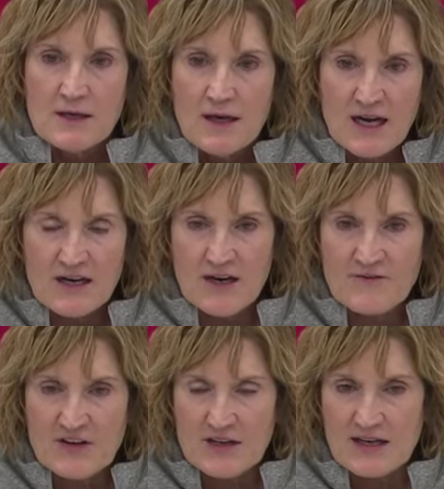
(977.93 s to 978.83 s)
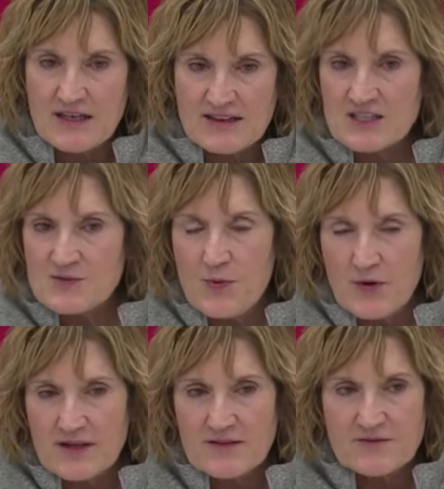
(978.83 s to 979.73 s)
I, I feel like at this point,